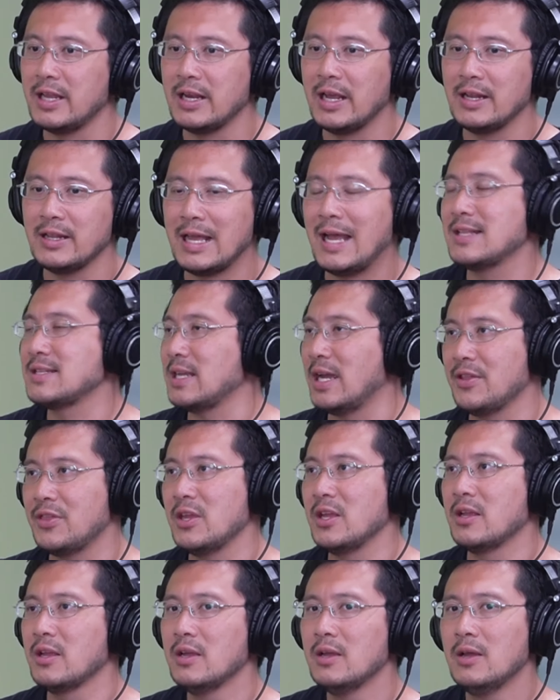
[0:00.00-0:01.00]
And and that's
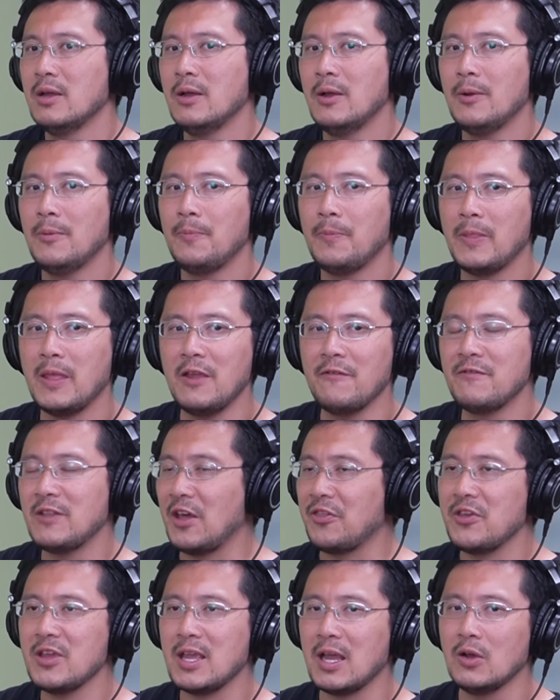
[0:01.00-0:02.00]
I think
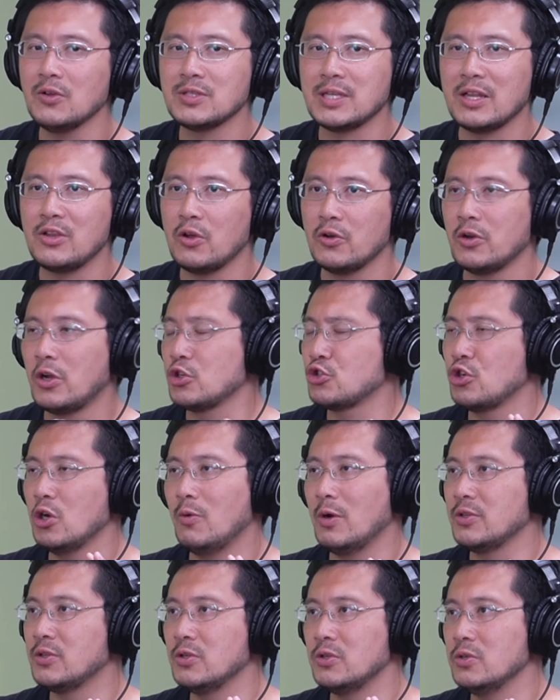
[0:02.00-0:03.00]
if nothing else, and you're not
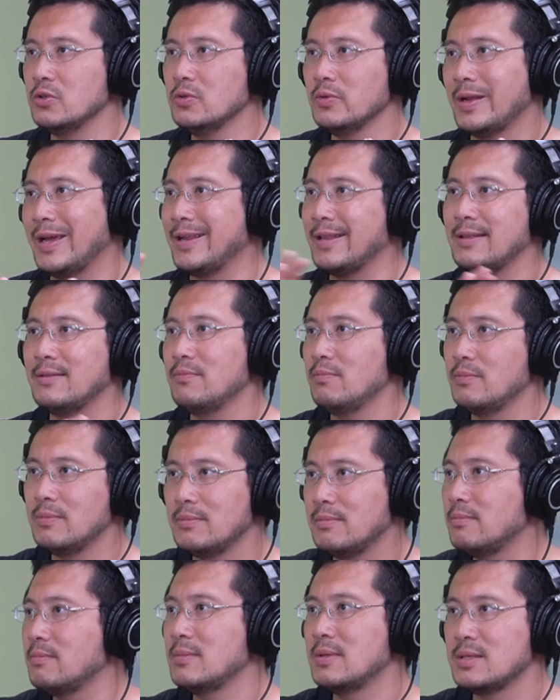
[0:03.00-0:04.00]
sure what to do, like
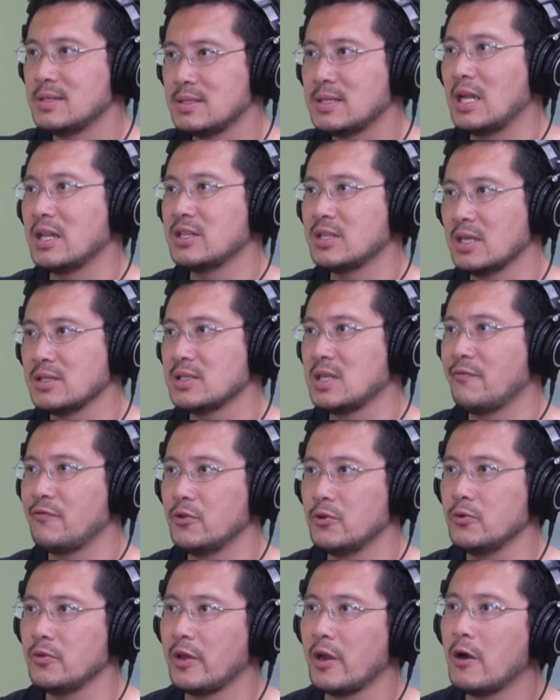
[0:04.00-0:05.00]
tons of
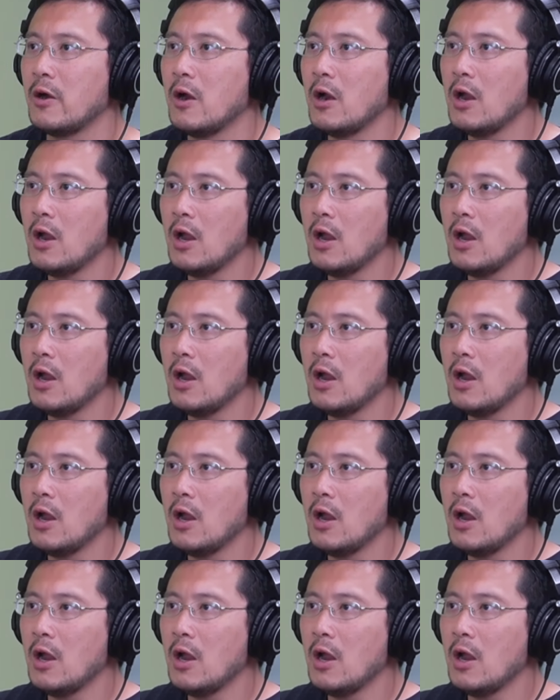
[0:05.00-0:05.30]
stuff to do there.